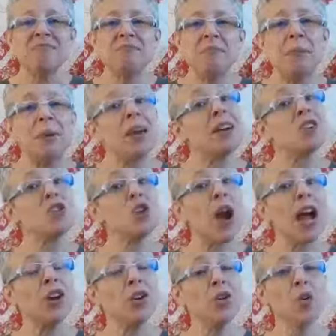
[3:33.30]
maybe a
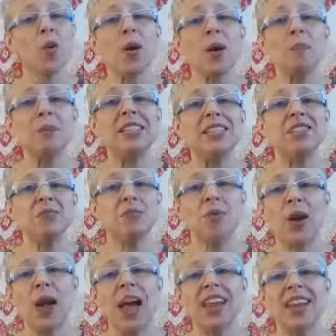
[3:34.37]
cracker or a piece of
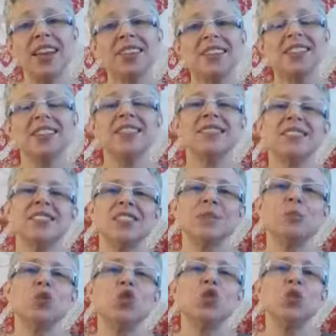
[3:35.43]
bread and
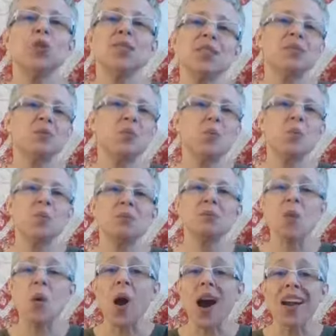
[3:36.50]
some juice,
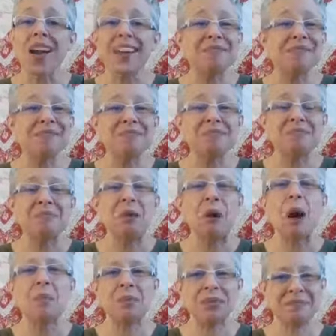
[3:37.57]
wine,
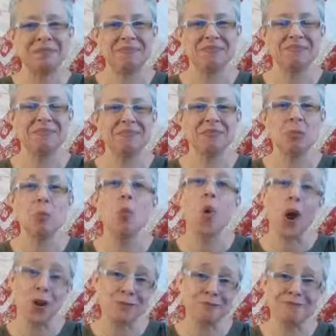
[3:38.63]
pop,
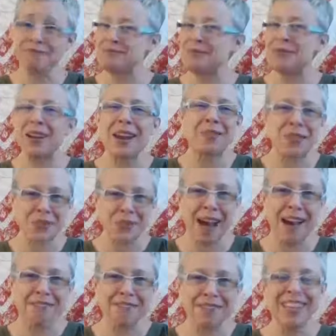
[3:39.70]
water, whatever you
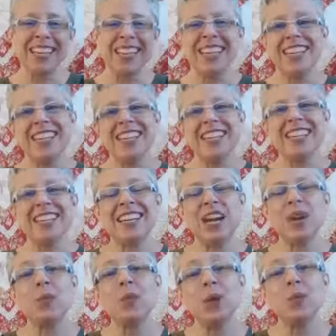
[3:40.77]
have.
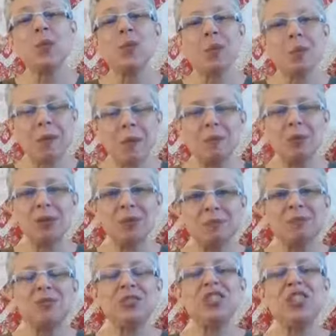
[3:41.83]
And we will remember
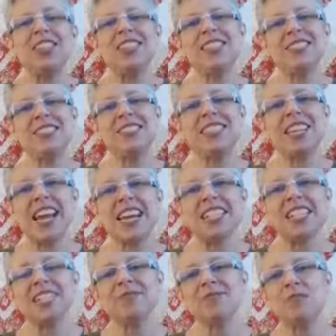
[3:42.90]
Jesus's
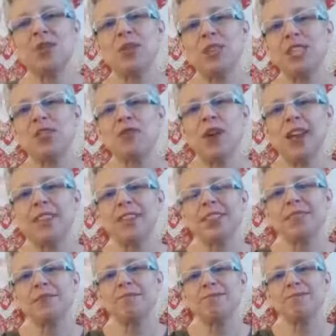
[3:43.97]
night with his
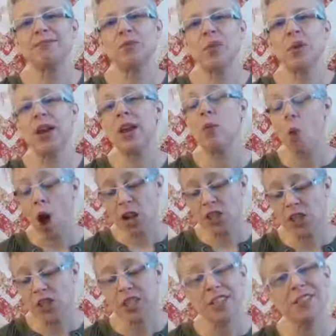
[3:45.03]
friends, where he
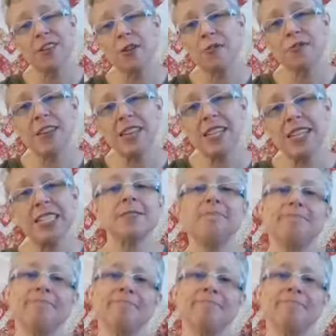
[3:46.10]
washed their feet,